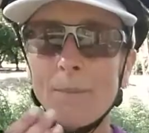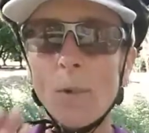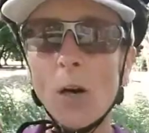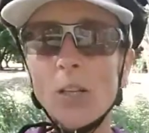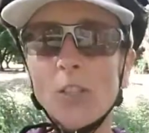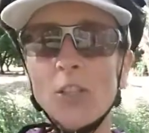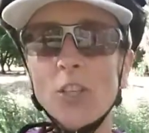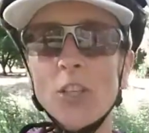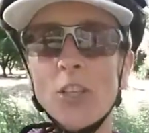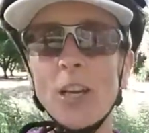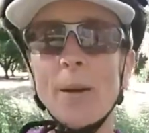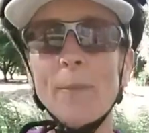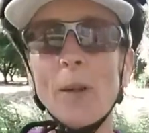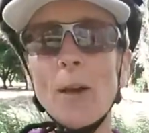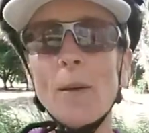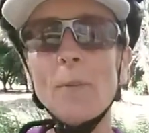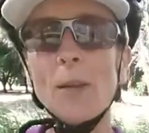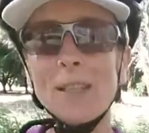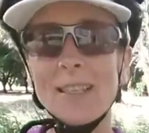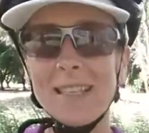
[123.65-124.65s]
Mind you, I'm
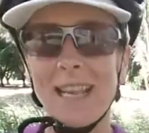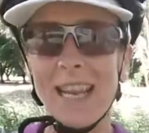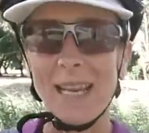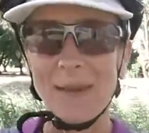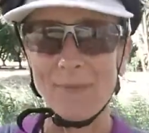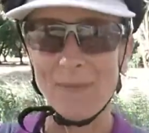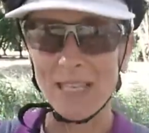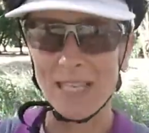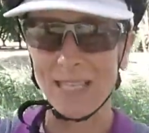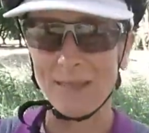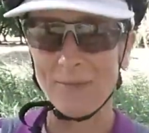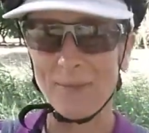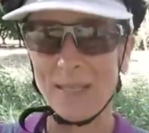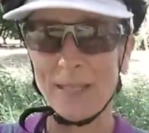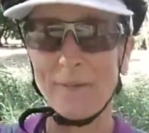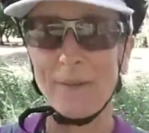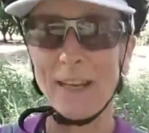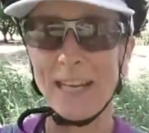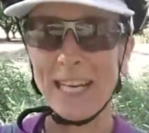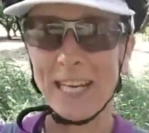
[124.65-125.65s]
not saying
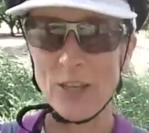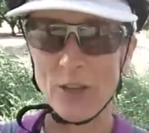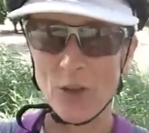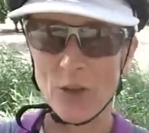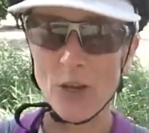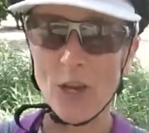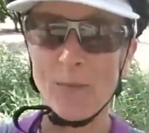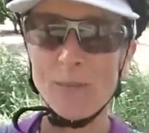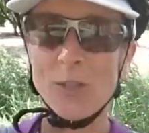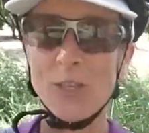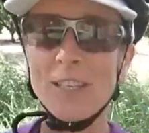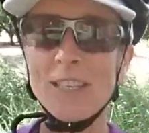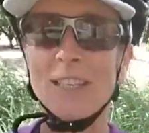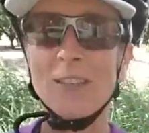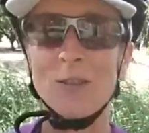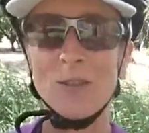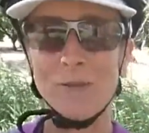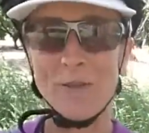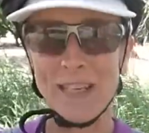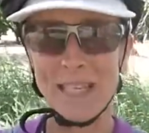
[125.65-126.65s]
specifically you, I'm just
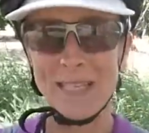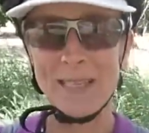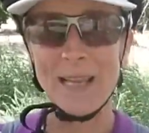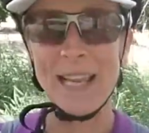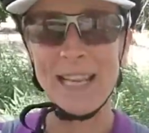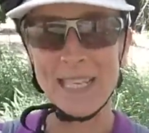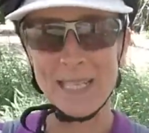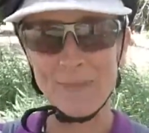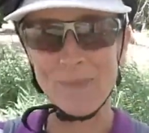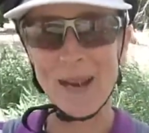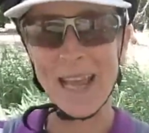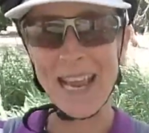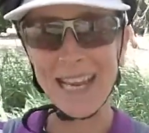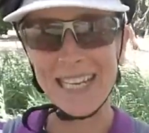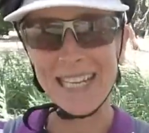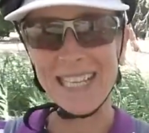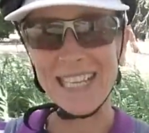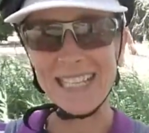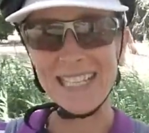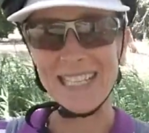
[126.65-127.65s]
sort of
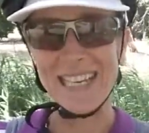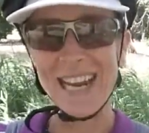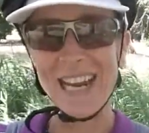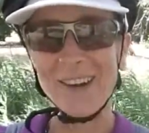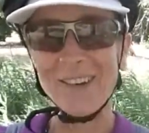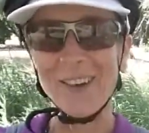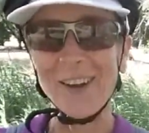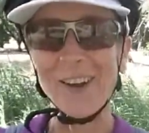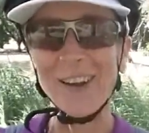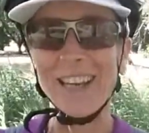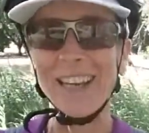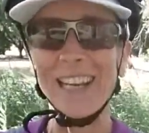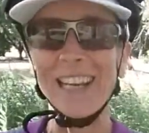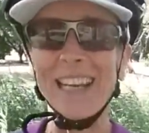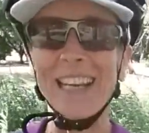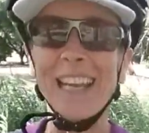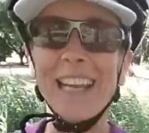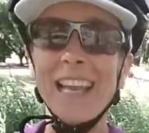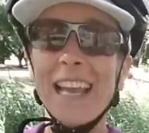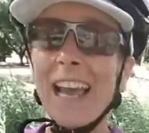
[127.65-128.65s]
explaining the scenario
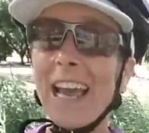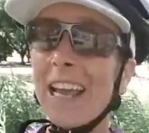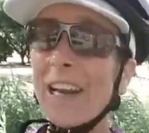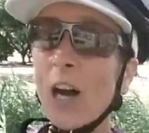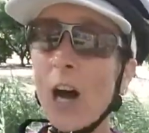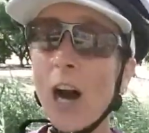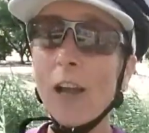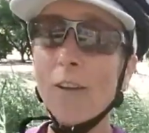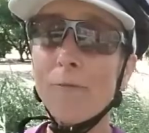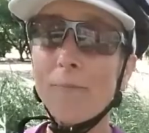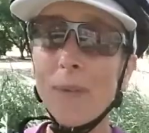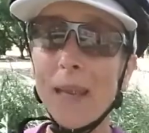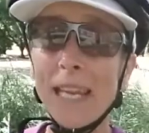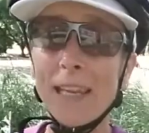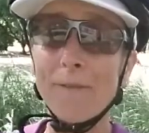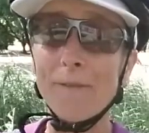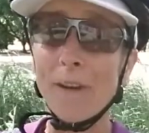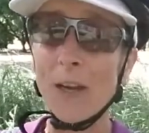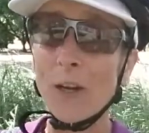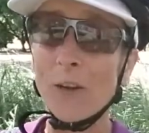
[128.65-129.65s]
here. And I've
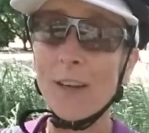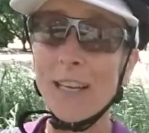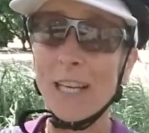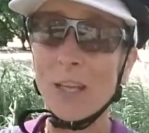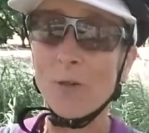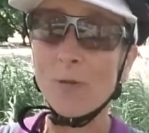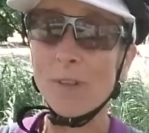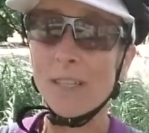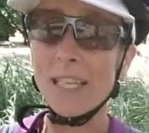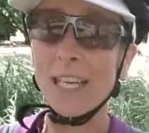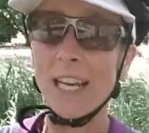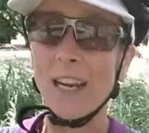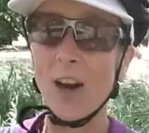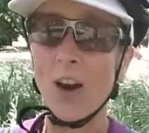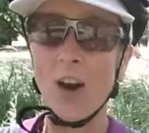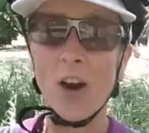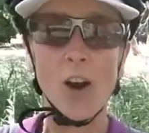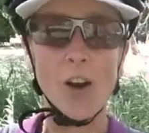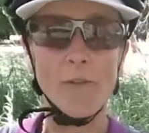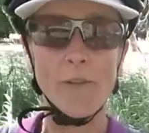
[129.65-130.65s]
been very guilty
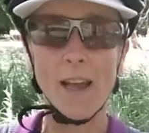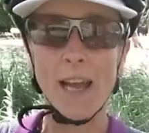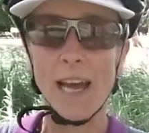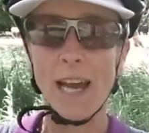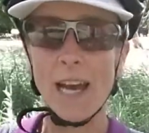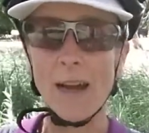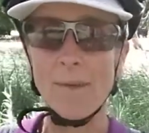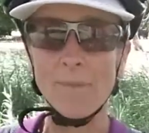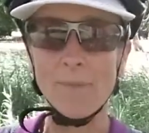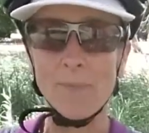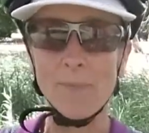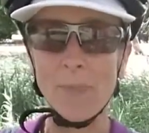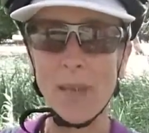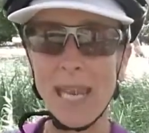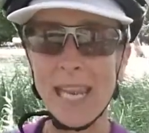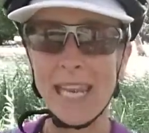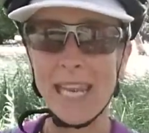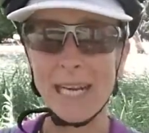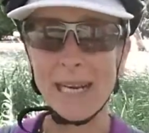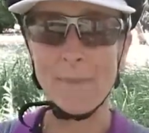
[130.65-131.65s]
of
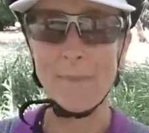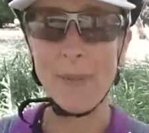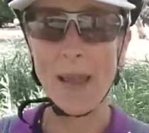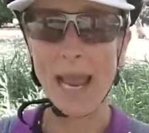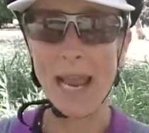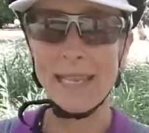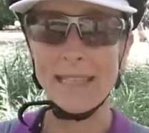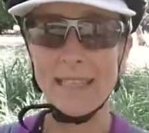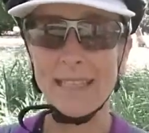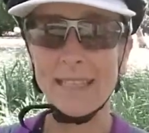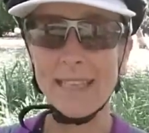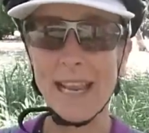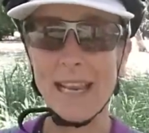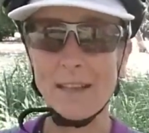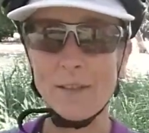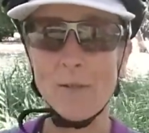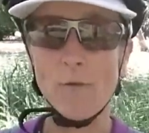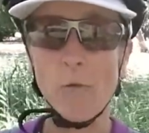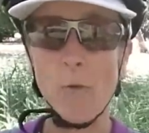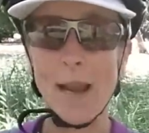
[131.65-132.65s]
being in a bad
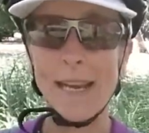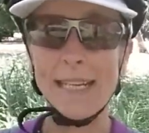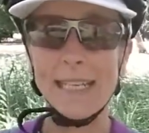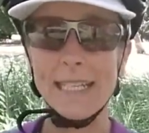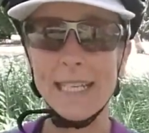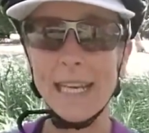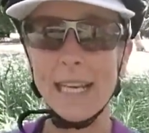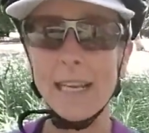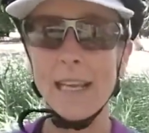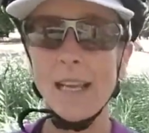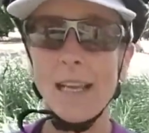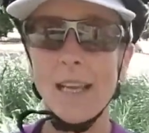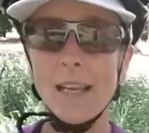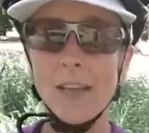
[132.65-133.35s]
state of waiting.